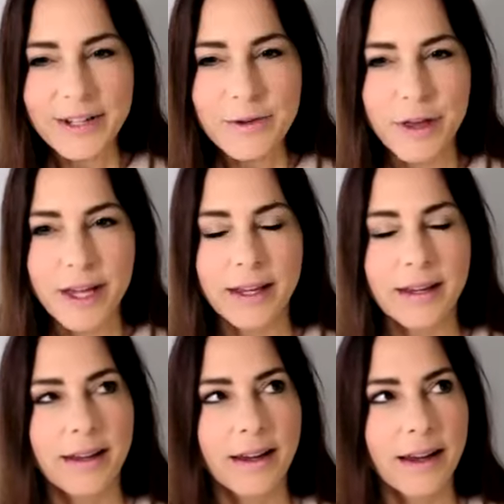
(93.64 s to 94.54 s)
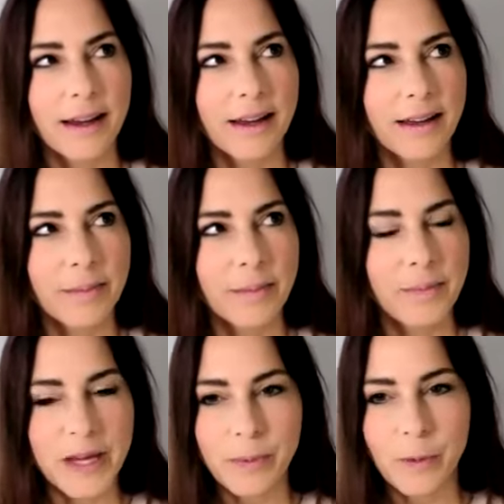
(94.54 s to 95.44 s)
you think
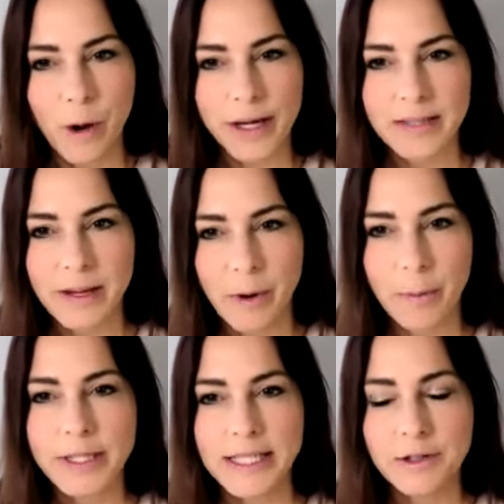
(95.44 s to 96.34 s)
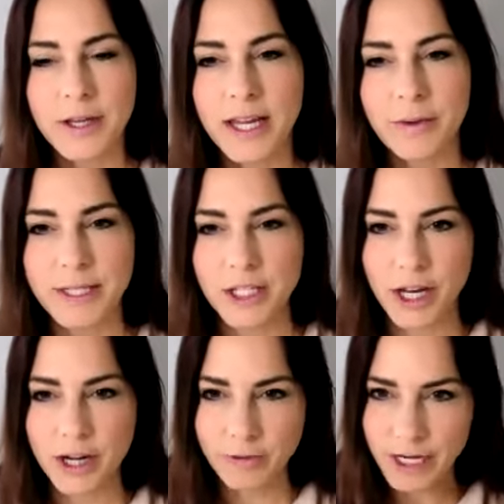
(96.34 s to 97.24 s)
people wanted to be a part? Do you think it was a
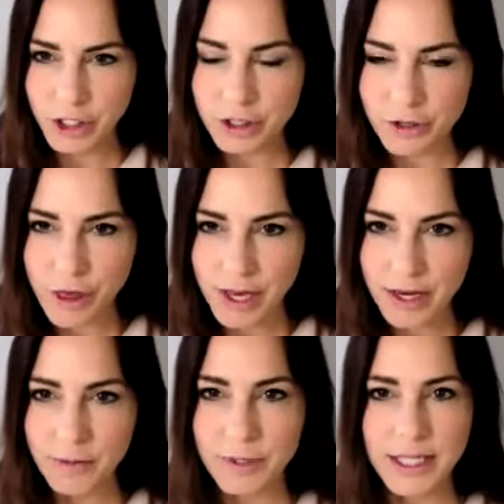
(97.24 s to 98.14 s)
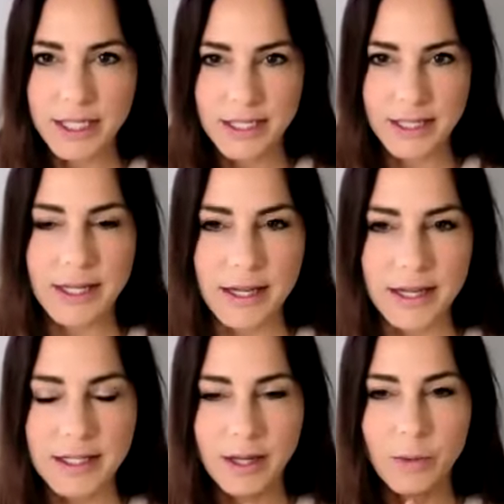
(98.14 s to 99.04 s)
generational thing? Was it a
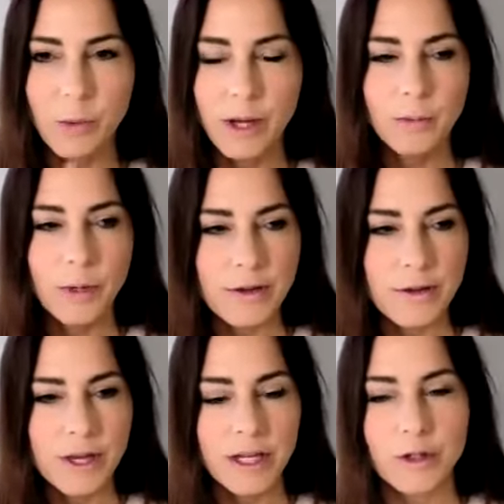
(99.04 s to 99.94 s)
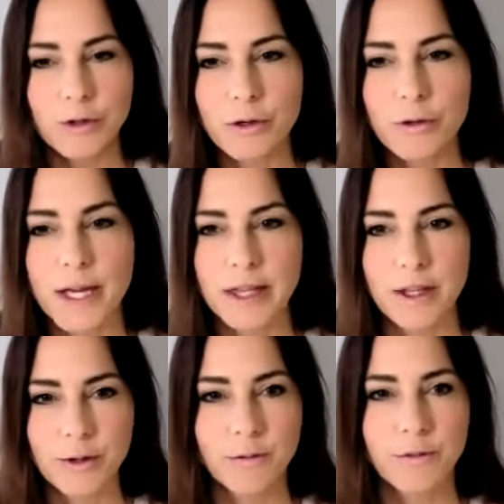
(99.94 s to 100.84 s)
zeitgeist? Like, what do you think drew in
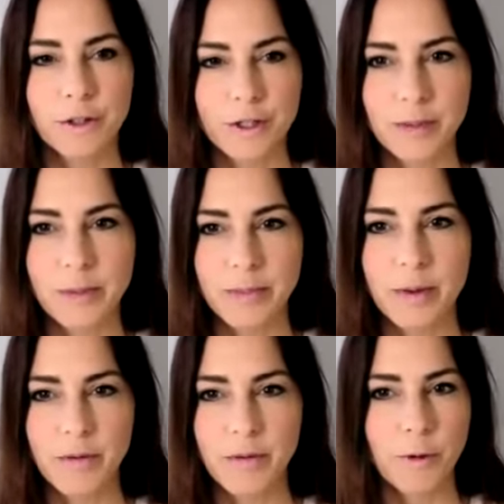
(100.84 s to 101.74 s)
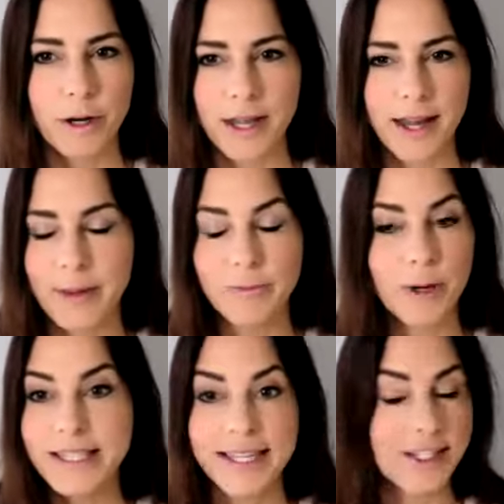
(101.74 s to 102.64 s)
those first people before
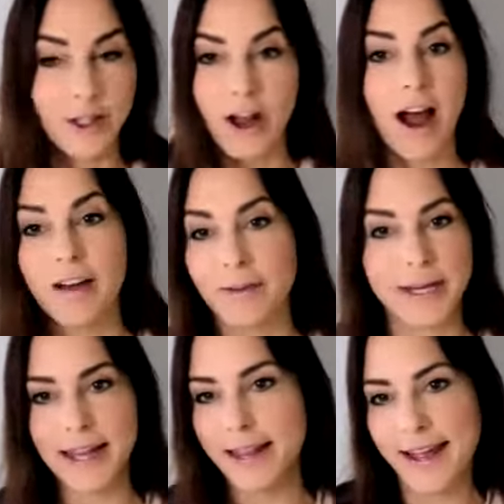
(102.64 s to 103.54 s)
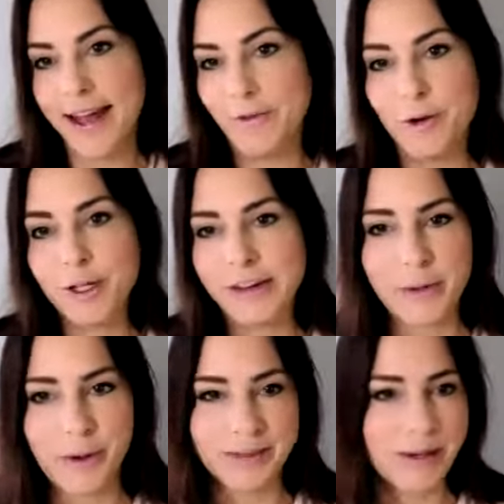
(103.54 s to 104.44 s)
once it took off, yeah, of course,
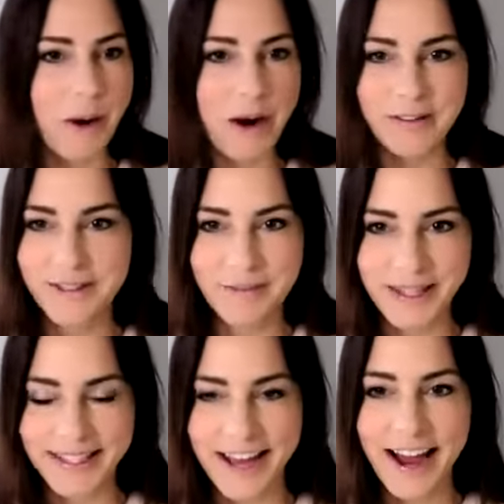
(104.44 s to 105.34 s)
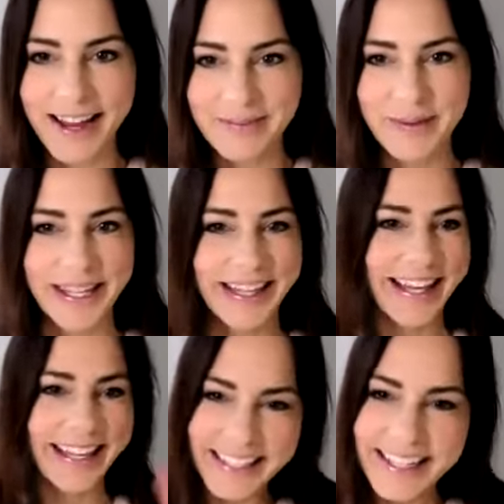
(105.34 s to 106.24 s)
everybody wants to be part of something that's hot, but
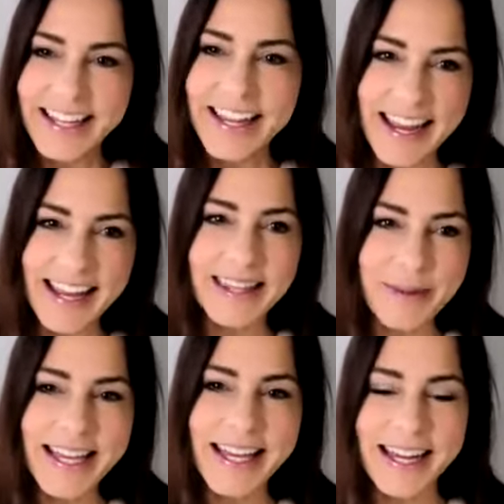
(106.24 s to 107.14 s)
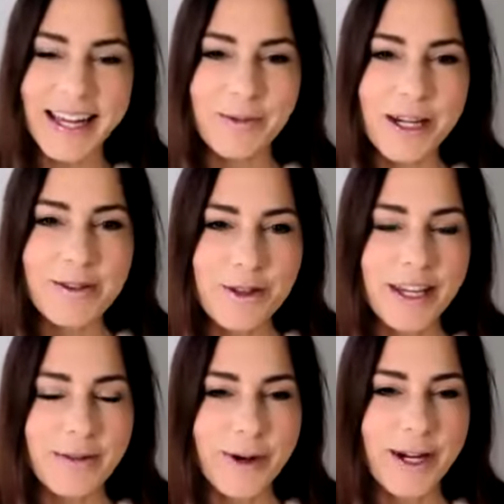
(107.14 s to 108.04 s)
like in the beginning, what do you
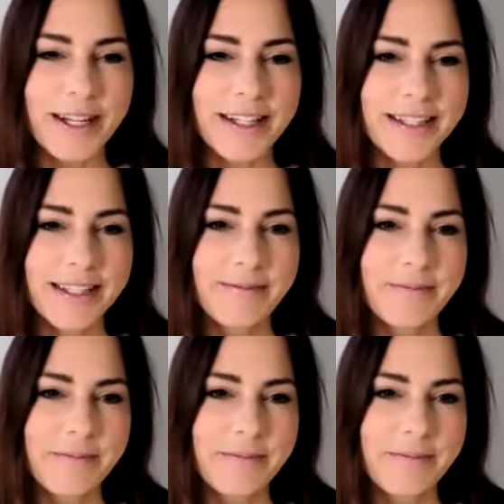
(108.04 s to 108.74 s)
think it was?